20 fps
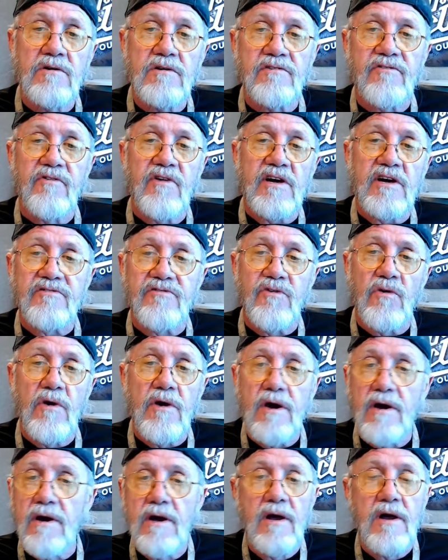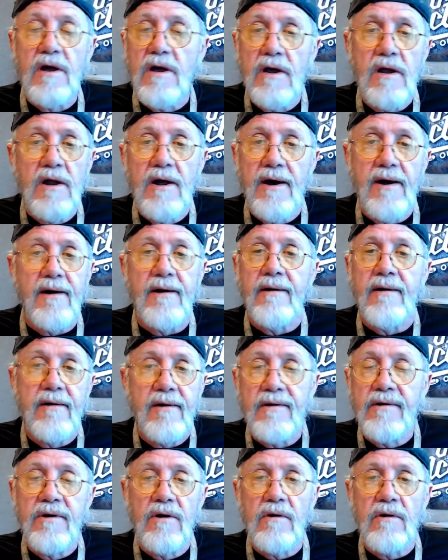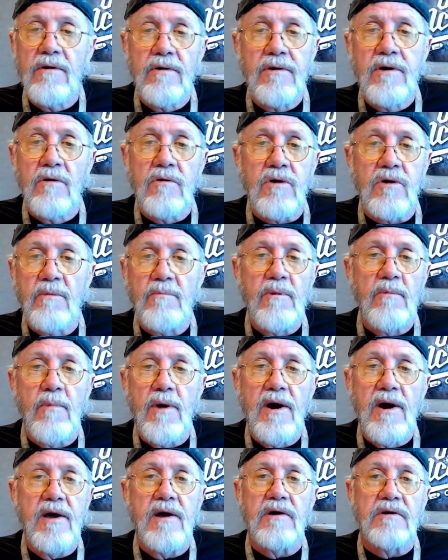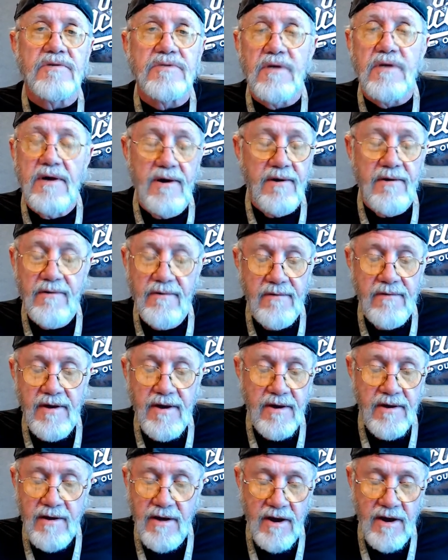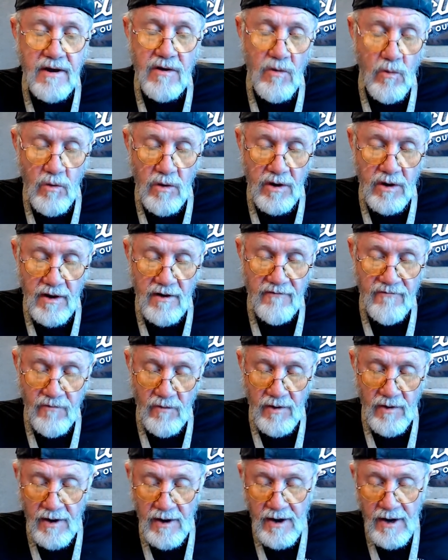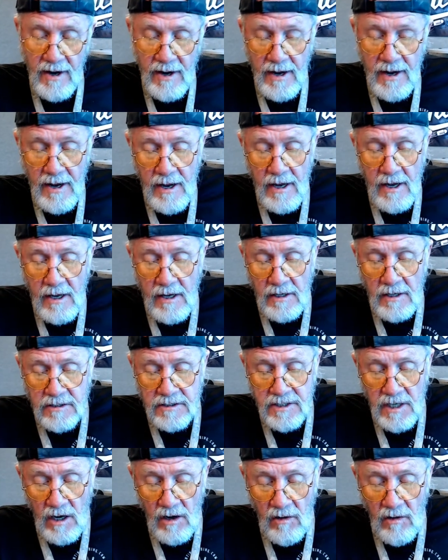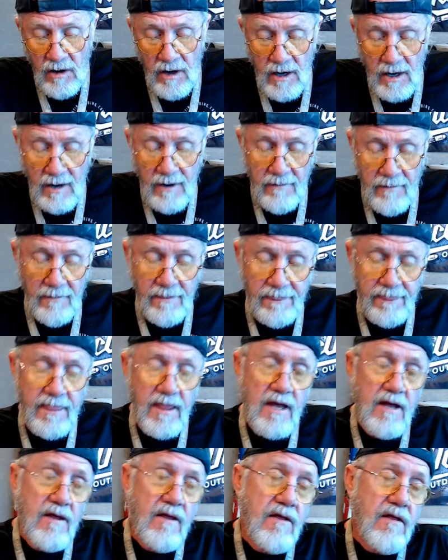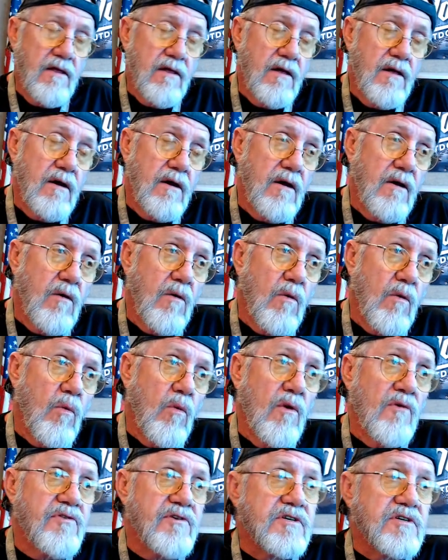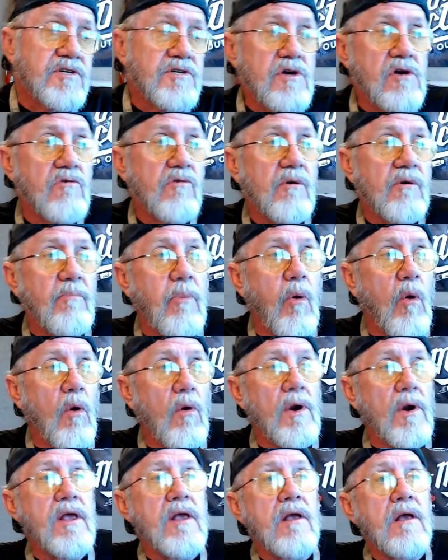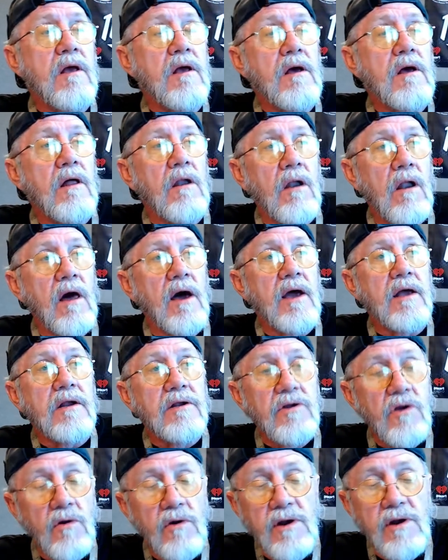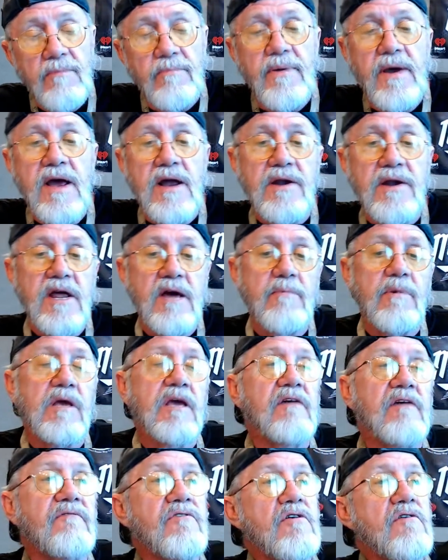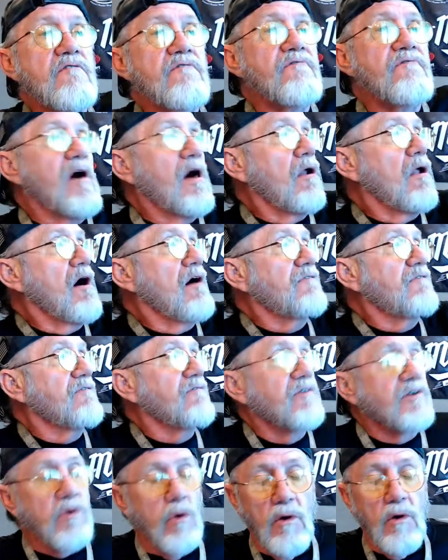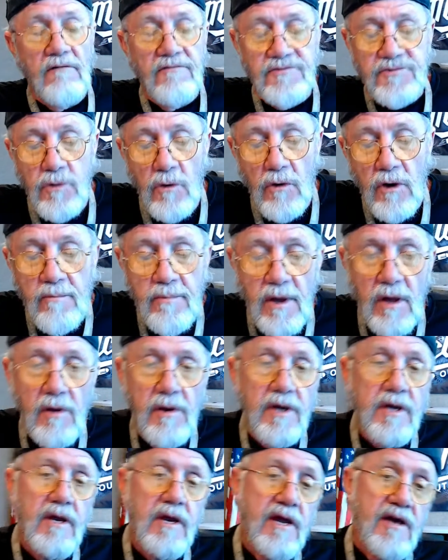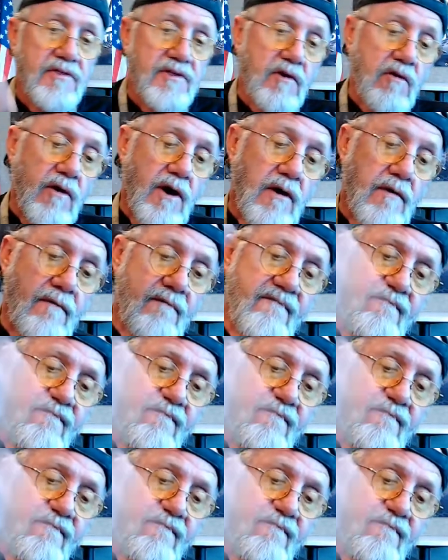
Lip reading: flash for you. Don't come to my house. Ain't gonna work out for you. So with this new reporting, like during the pandemic, if you fell off of a 12-story building and hit the ground,